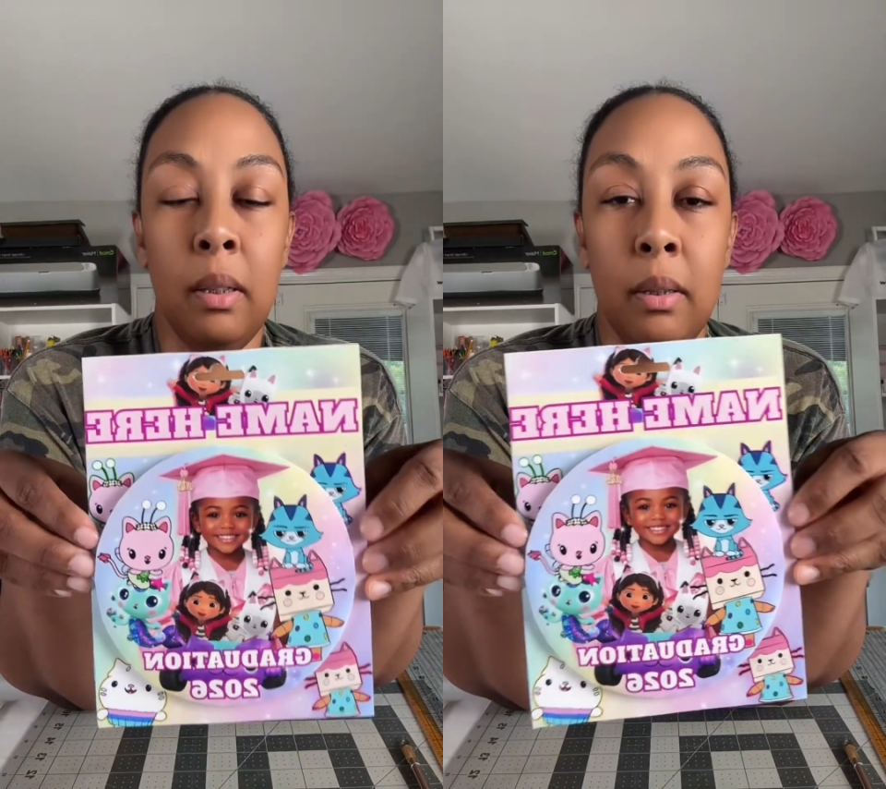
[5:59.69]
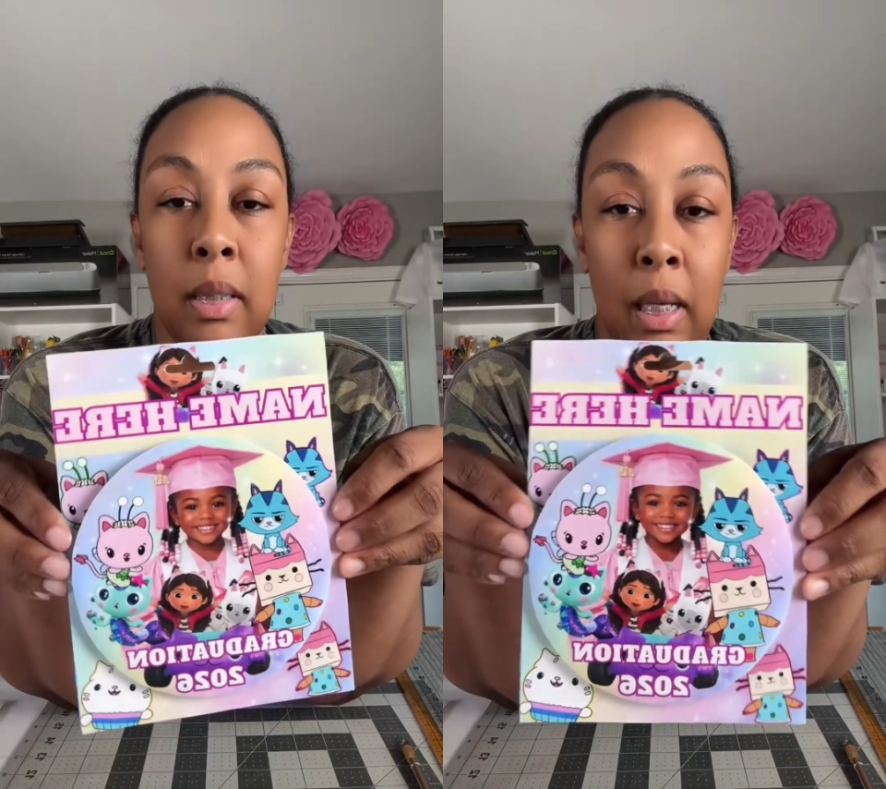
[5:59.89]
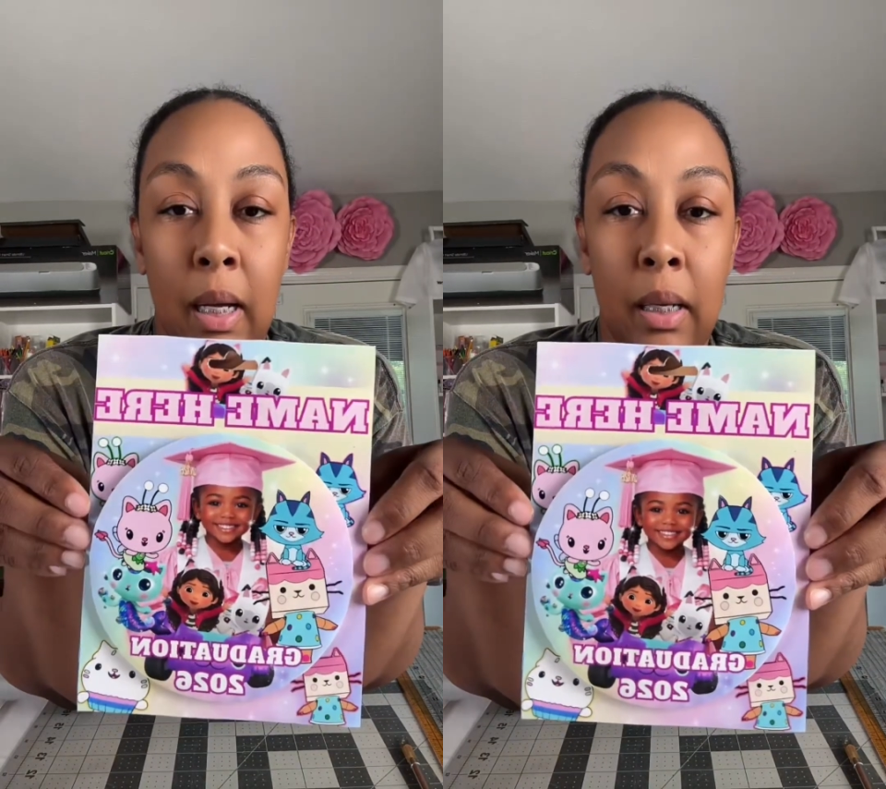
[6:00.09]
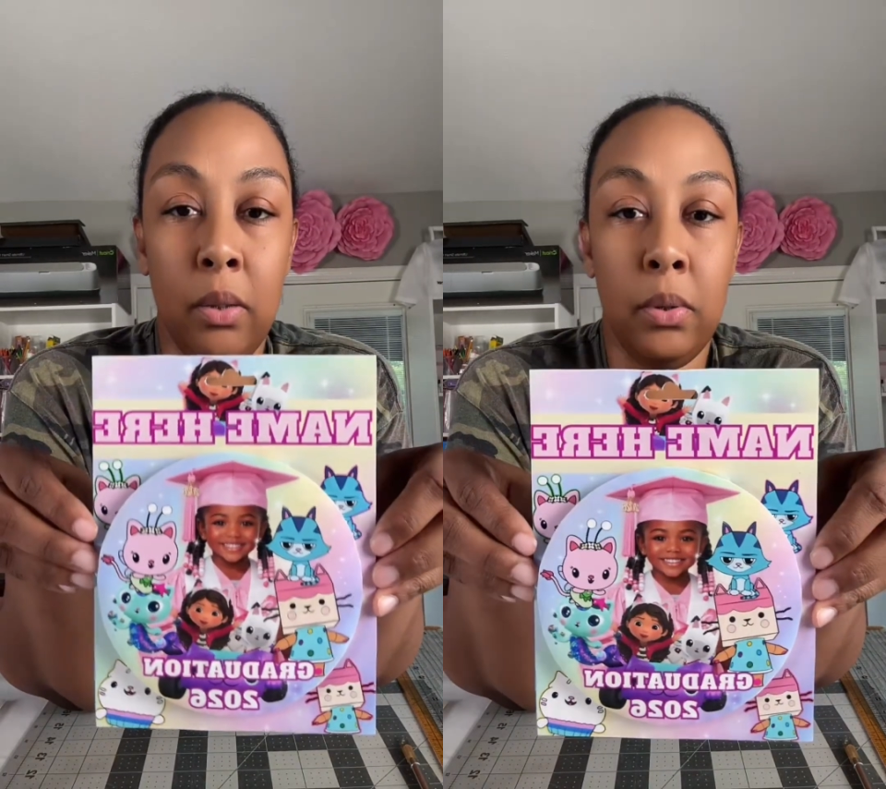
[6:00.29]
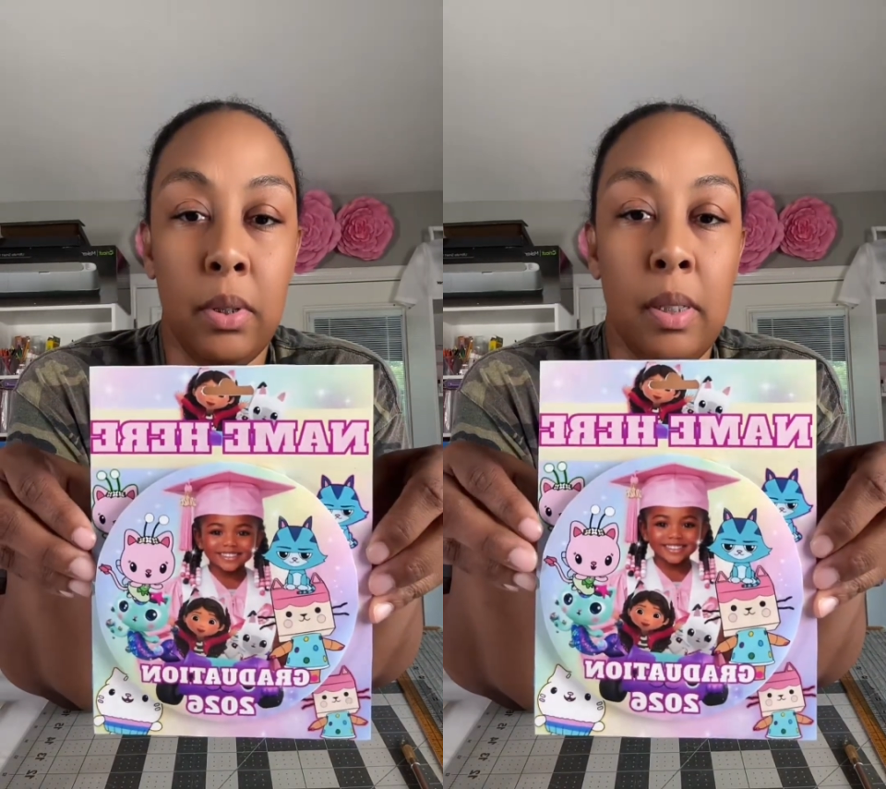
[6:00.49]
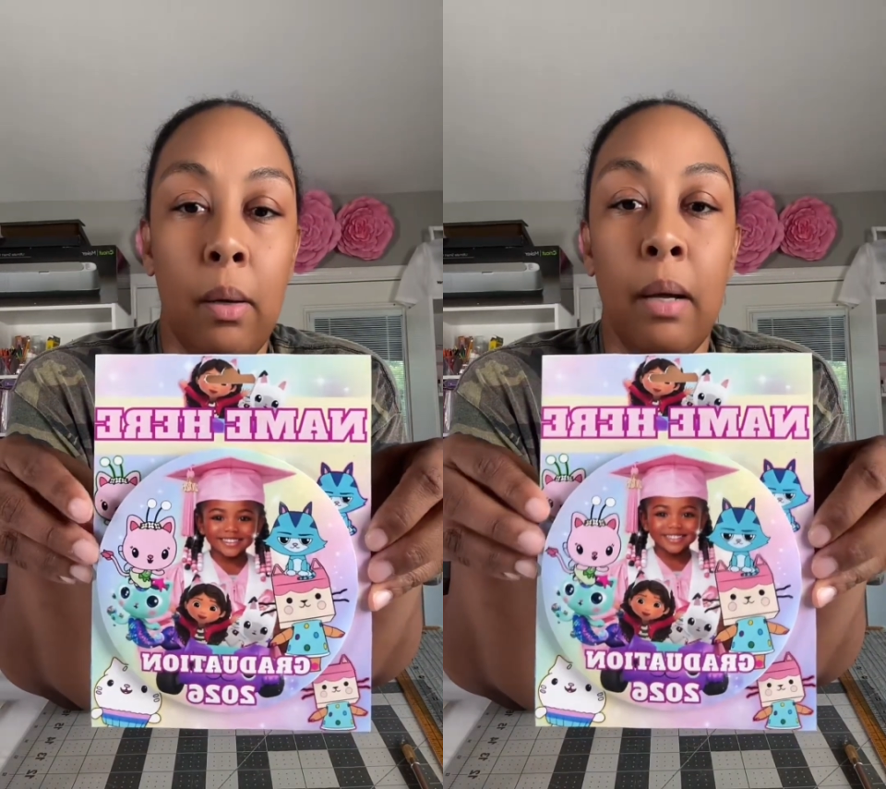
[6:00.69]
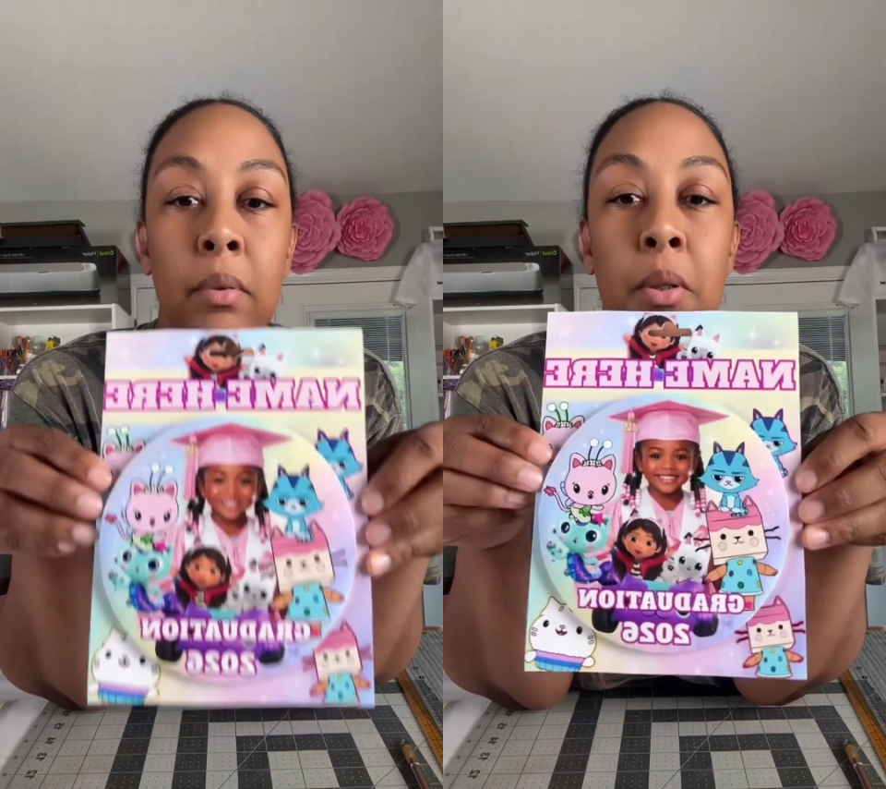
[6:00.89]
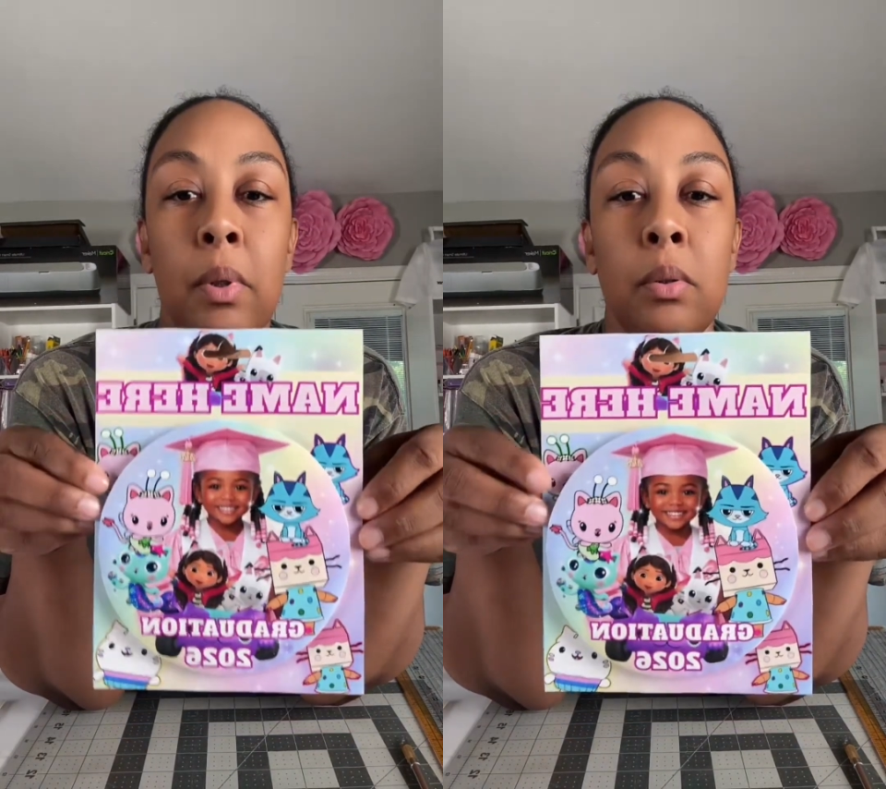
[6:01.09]
design yours however
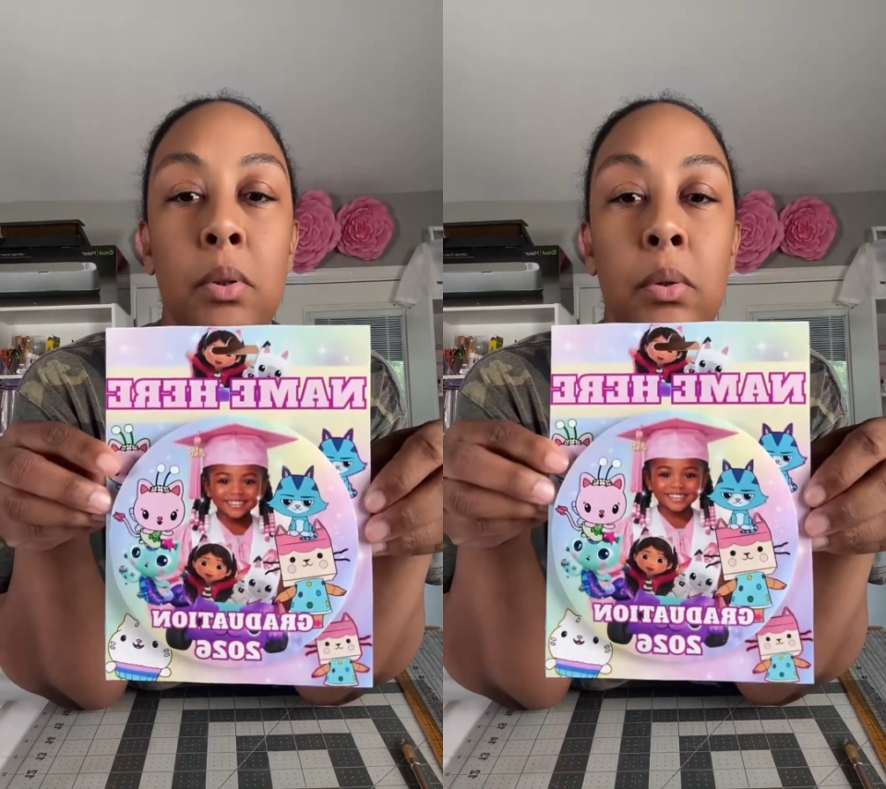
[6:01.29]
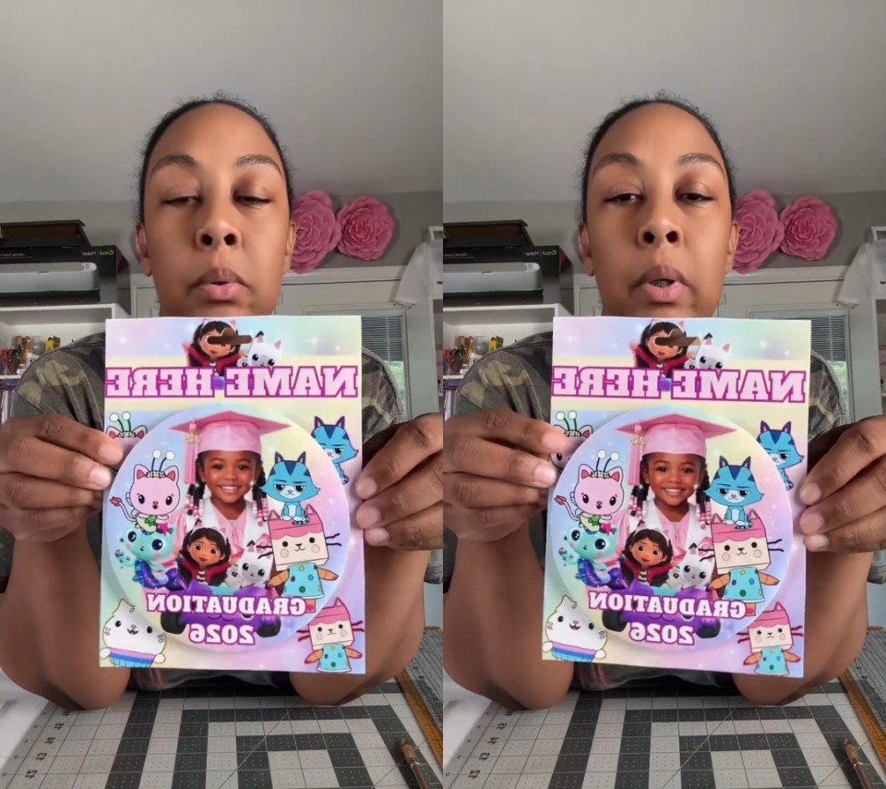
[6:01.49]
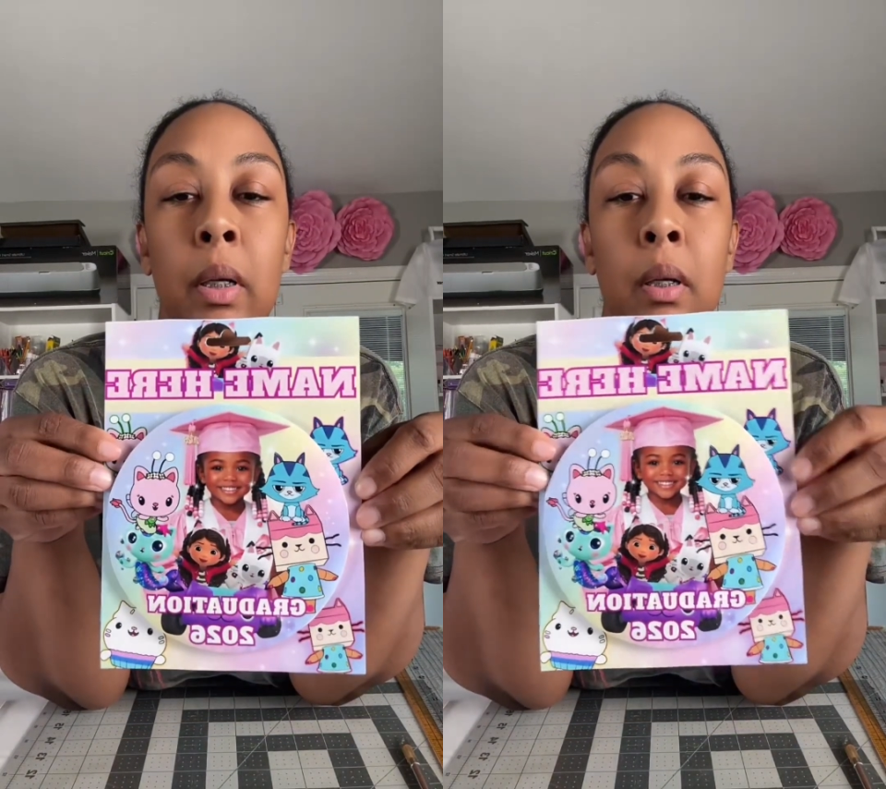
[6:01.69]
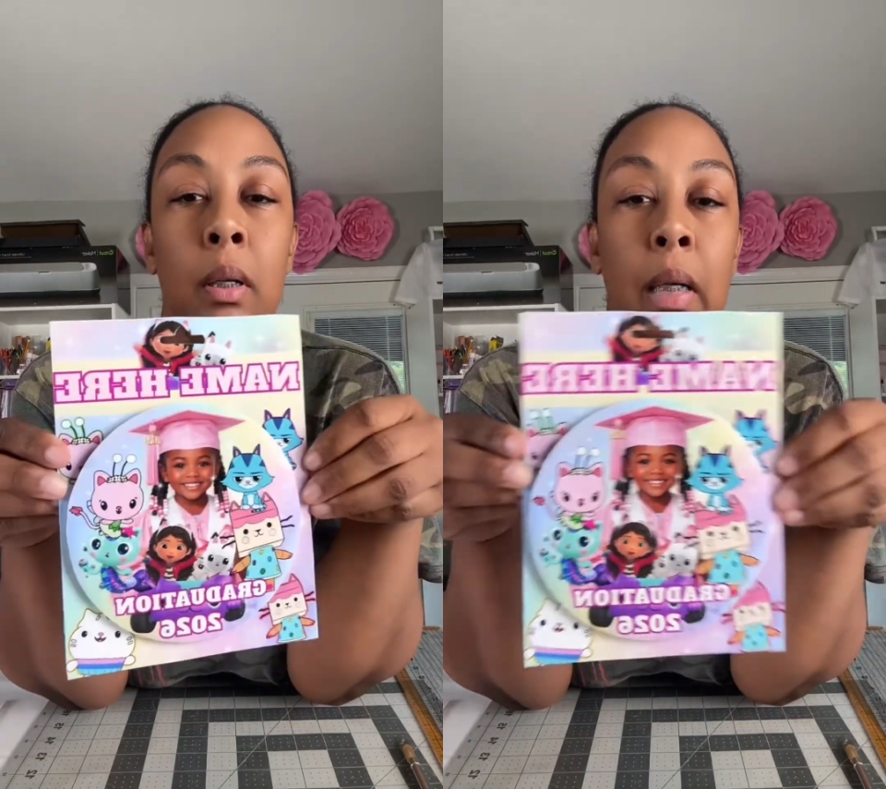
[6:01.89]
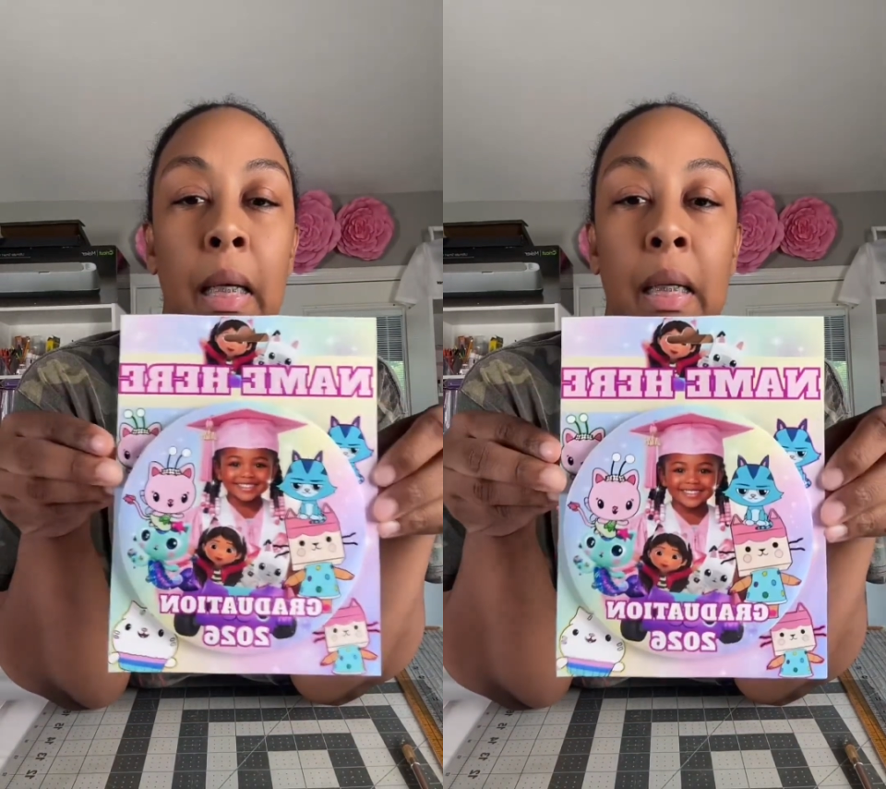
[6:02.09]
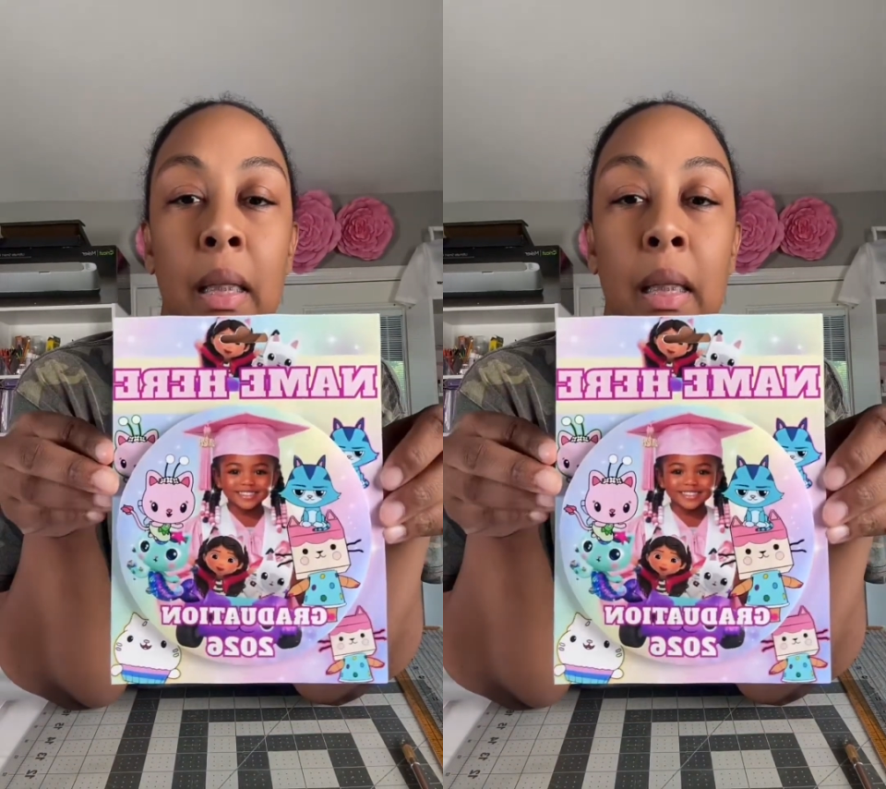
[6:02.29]
you want to, any